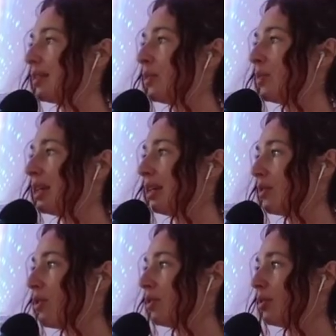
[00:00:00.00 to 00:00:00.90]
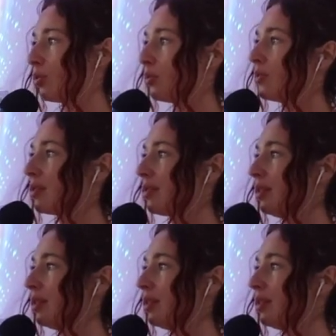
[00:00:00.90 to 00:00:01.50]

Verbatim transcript: I don't want to give you all these tools.